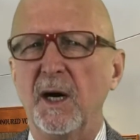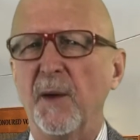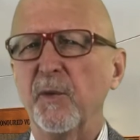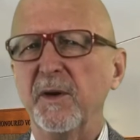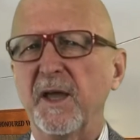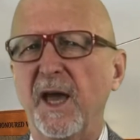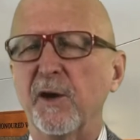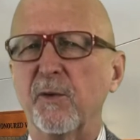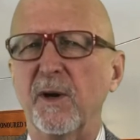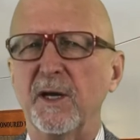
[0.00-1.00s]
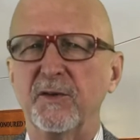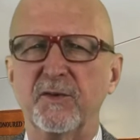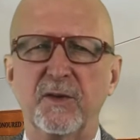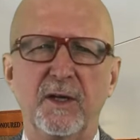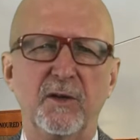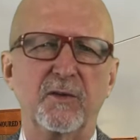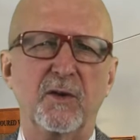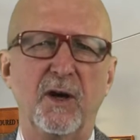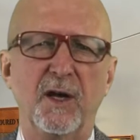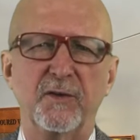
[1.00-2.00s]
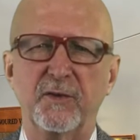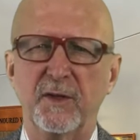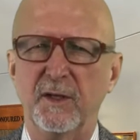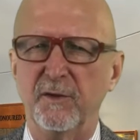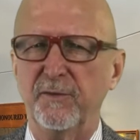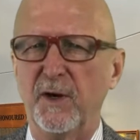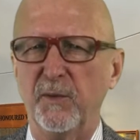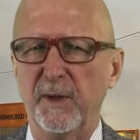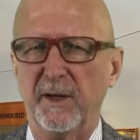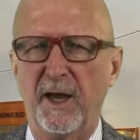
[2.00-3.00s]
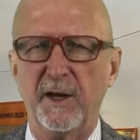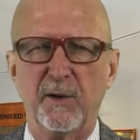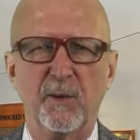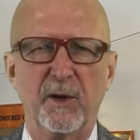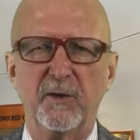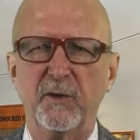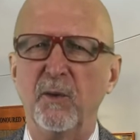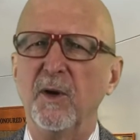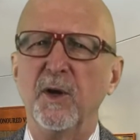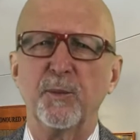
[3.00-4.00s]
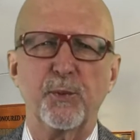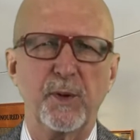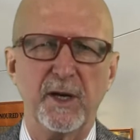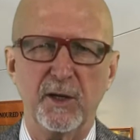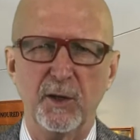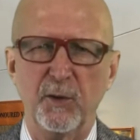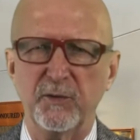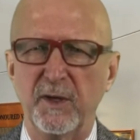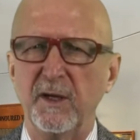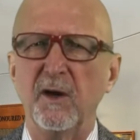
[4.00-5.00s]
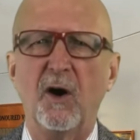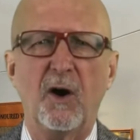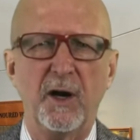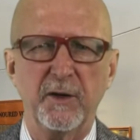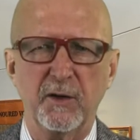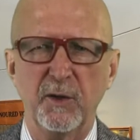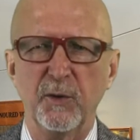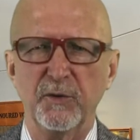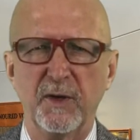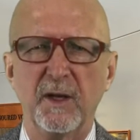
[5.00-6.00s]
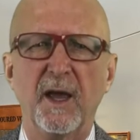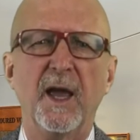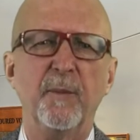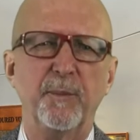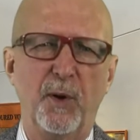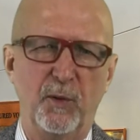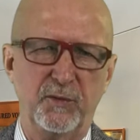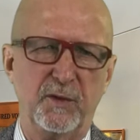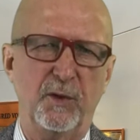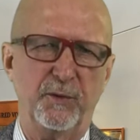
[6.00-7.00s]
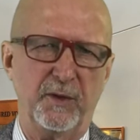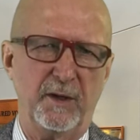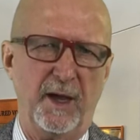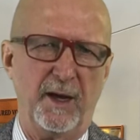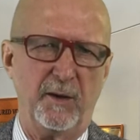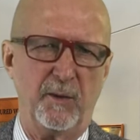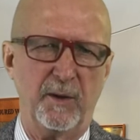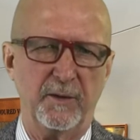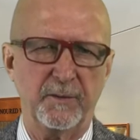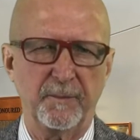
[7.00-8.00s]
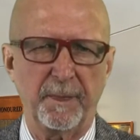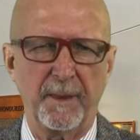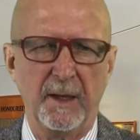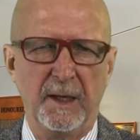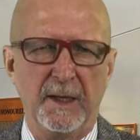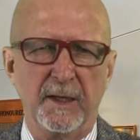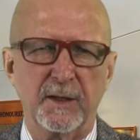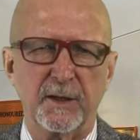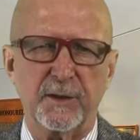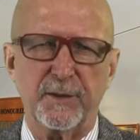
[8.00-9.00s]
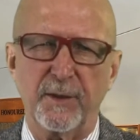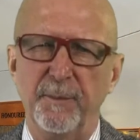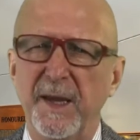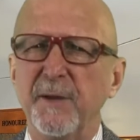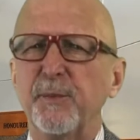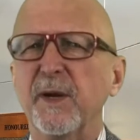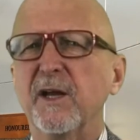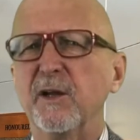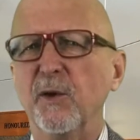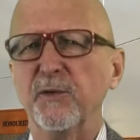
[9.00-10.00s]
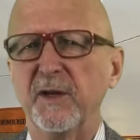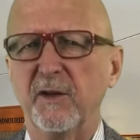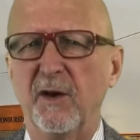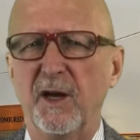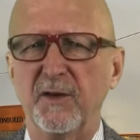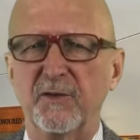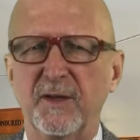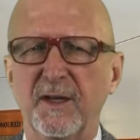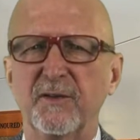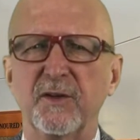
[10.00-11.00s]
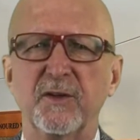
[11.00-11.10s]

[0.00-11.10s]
I'm going to categorize these costs in the following categories: pre-closing, on-closing, and post-closing categories. The main pre-closing cost is